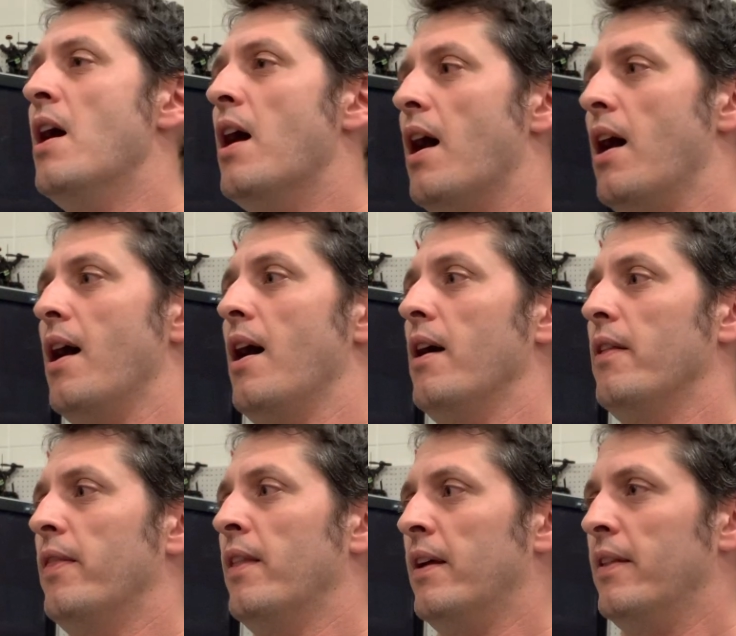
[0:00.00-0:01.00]
that
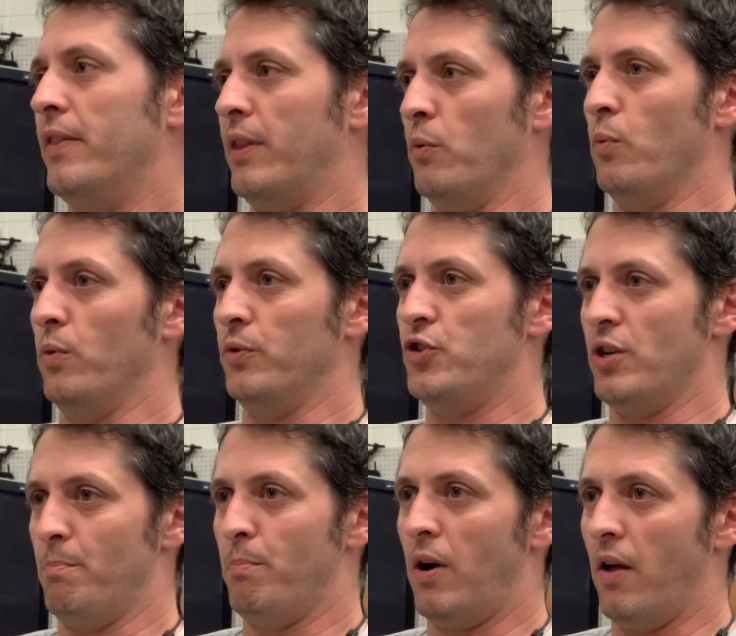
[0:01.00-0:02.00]
will
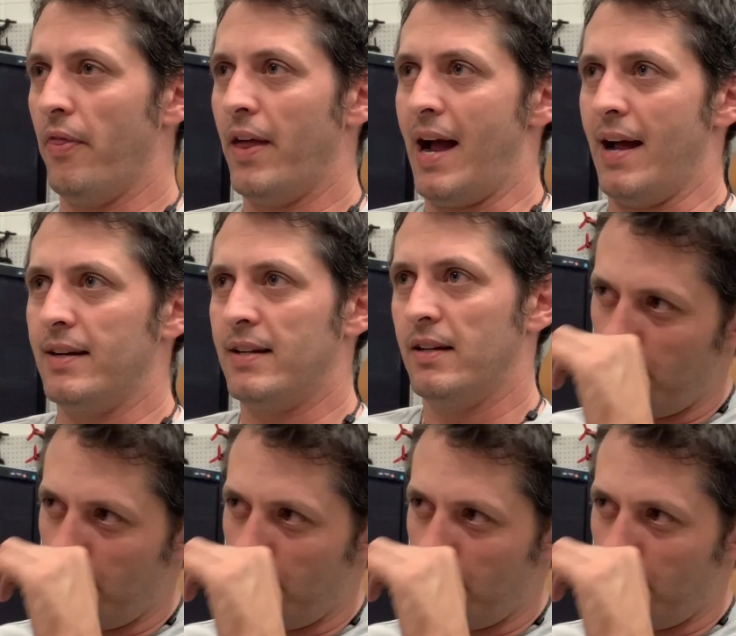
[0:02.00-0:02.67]
jump on that.